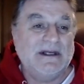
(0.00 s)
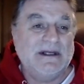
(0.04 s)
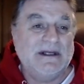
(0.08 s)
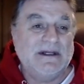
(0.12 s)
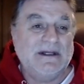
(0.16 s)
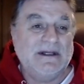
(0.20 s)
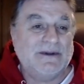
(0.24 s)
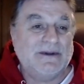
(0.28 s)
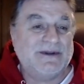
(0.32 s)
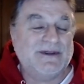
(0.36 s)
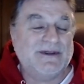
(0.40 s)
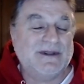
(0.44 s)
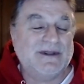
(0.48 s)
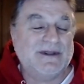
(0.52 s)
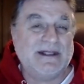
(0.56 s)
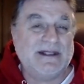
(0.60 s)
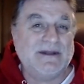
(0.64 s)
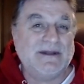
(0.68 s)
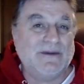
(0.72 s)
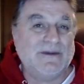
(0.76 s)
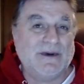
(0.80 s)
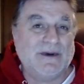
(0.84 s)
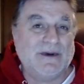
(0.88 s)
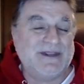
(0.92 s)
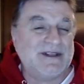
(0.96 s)
with
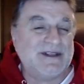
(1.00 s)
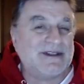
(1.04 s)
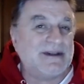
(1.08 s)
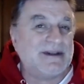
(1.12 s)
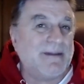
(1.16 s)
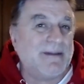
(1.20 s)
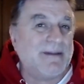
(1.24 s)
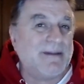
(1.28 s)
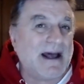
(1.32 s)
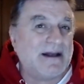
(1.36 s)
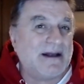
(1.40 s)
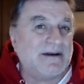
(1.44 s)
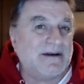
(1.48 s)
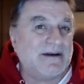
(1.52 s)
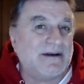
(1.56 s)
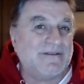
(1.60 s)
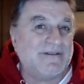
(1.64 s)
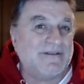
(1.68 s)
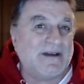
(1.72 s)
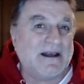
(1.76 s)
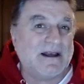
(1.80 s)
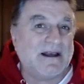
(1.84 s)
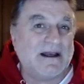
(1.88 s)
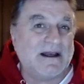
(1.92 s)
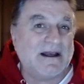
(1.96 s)
with this amount
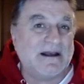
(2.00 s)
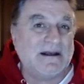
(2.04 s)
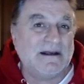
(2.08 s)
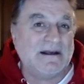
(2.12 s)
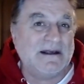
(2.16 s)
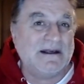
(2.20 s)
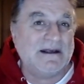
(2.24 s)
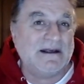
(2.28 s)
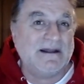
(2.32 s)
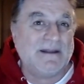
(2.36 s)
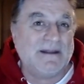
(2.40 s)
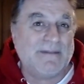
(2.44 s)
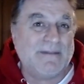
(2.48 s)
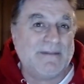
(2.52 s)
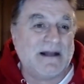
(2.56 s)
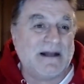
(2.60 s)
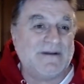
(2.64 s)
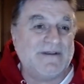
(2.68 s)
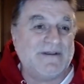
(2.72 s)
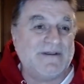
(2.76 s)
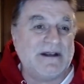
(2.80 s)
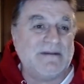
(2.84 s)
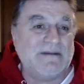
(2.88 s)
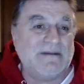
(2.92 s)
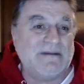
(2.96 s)
of uh, the amount
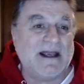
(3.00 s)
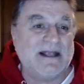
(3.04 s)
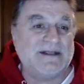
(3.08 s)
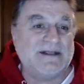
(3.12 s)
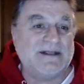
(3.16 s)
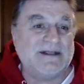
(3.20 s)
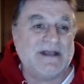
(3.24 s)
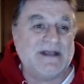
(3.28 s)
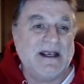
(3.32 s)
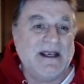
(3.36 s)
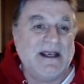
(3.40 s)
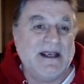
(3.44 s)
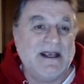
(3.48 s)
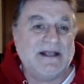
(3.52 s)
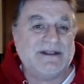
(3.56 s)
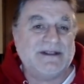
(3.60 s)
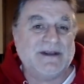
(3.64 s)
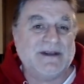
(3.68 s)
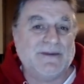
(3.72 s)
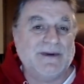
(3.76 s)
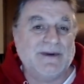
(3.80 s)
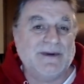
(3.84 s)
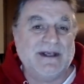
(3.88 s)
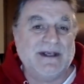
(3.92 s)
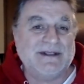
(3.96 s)
of inmates, it's
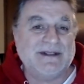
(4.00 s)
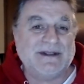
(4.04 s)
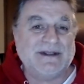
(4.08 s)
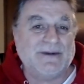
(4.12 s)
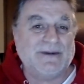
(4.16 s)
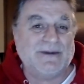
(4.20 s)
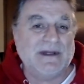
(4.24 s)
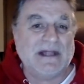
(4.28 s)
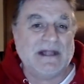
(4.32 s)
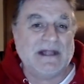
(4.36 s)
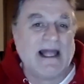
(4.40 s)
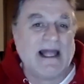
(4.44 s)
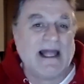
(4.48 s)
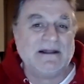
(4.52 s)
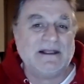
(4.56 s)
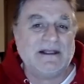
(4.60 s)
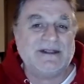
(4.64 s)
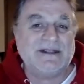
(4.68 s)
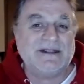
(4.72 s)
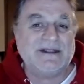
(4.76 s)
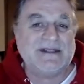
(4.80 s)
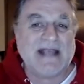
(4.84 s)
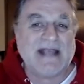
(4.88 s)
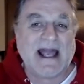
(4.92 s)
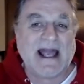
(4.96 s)
a re, is a
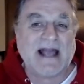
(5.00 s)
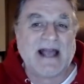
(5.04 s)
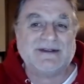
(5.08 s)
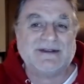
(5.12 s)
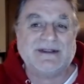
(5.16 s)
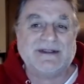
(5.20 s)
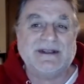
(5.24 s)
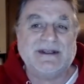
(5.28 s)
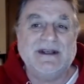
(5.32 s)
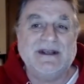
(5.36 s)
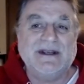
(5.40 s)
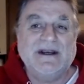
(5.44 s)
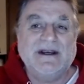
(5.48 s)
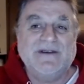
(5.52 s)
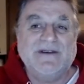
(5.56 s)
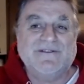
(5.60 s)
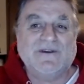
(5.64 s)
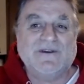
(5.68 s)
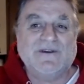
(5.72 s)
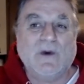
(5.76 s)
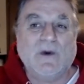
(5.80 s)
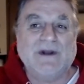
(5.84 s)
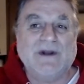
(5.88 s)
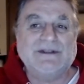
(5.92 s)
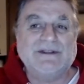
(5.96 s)
relentless test
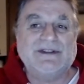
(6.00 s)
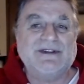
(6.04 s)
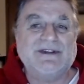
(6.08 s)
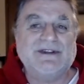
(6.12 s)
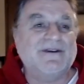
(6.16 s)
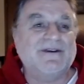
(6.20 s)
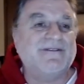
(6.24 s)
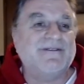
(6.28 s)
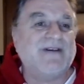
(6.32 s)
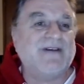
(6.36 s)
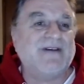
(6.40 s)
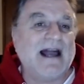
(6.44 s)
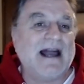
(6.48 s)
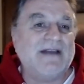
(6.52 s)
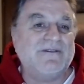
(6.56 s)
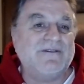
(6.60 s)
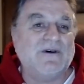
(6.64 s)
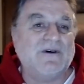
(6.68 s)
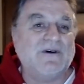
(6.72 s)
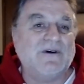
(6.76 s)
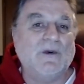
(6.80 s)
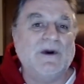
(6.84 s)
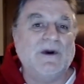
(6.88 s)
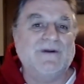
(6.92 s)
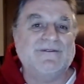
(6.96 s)
for one's
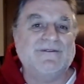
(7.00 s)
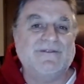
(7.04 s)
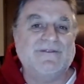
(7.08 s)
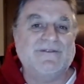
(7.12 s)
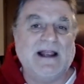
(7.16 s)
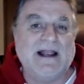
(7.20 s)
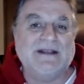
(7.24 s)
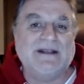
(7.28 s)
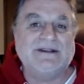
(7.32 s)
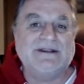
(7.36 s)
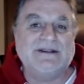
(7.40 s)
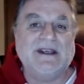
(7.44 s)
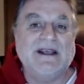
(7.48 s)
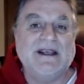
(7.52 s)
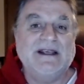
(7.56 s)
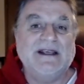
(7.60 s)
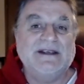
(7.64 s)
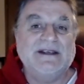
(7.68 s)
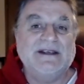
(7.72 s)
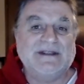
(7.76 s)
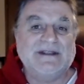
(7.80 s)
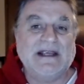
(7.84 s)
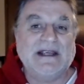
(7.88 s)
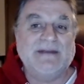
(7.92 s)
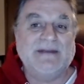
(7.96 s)
survival, where friends
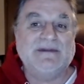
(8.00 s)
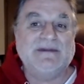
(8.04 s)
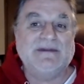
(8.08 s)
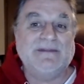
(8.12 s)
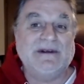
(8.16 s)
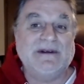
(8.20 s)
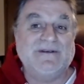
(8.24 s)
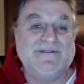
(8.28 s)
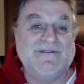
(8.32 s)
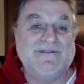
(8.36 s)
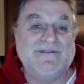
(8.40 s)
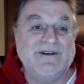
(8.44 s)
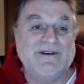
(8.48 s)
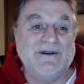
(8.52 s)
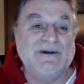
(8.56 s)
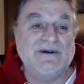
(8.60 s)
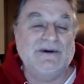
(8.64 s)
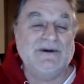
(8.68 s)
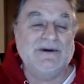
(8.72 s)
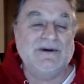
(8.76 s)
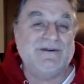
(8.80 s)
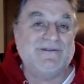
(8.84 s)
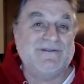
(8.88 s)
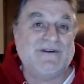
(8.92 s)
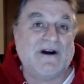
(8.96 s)
seem to be
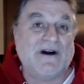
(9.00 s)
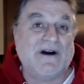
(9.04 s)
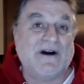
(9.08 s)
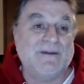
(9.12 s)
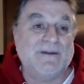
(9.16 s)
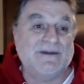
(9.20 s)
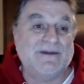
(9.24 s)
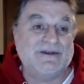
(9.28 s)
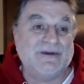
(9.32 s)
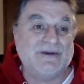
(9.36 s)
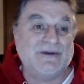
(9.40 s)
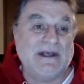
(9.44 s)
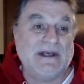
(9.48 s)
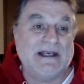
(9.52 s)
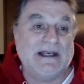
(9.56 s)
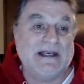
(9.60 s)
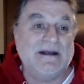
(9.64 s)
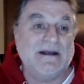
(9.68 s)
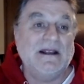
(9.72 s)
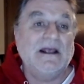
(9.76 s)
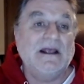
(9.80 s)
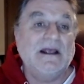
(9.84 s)
few and far between.